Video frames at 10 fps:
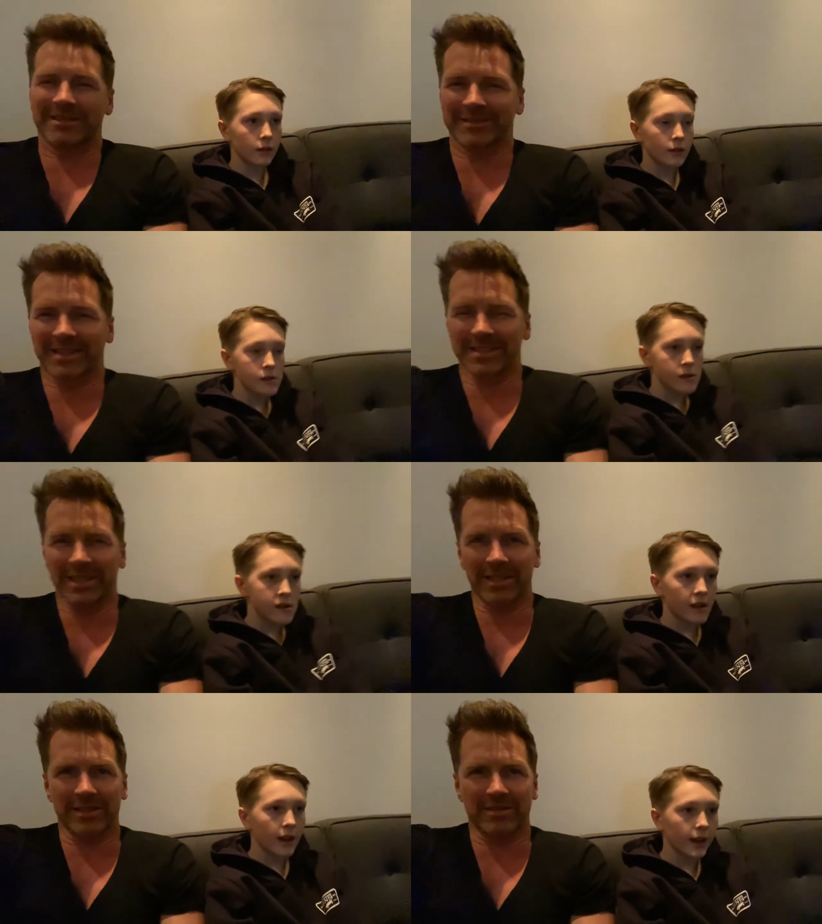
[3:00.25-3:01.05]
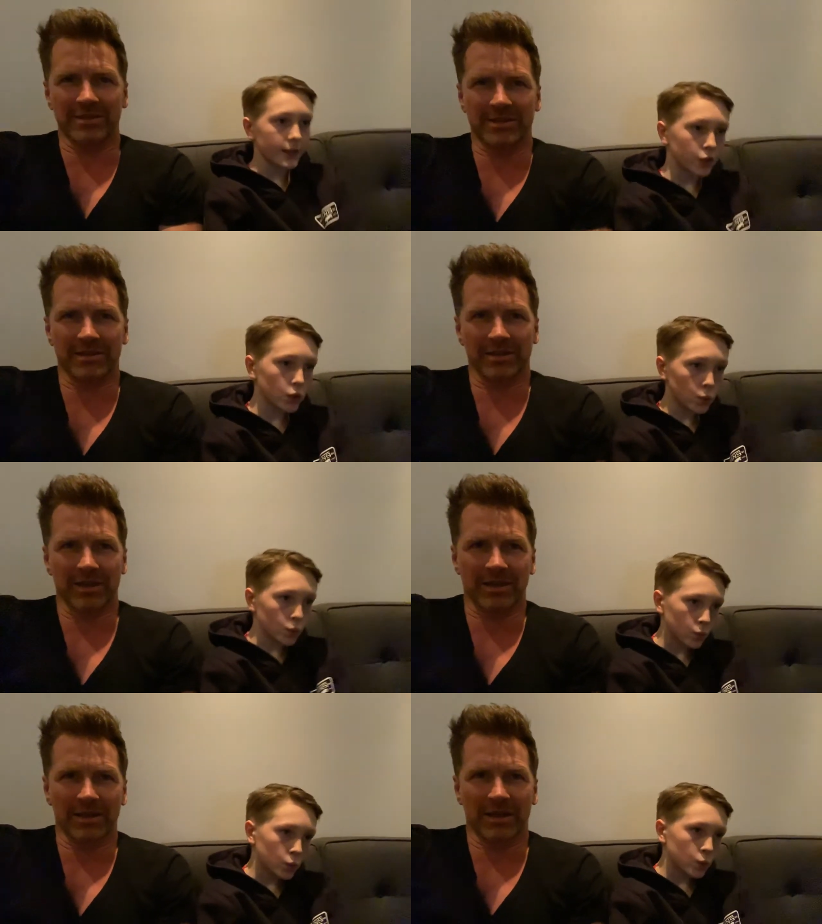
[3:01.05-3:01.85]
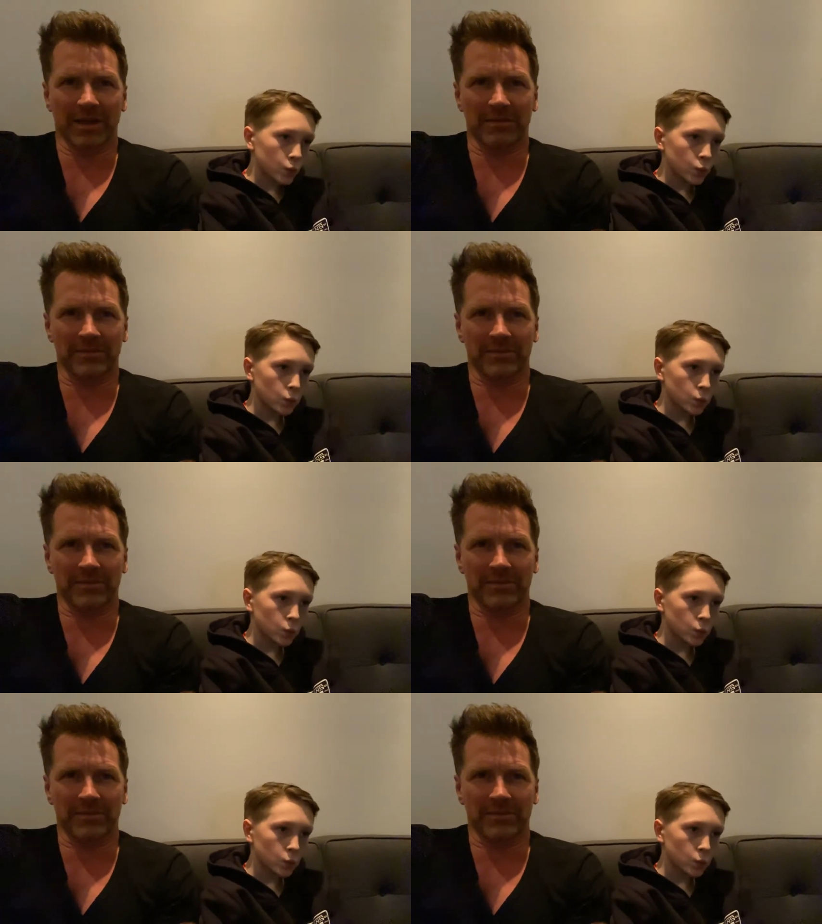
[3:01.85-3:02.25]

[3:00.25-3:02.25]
Speaker 1: Because he. I do. Um,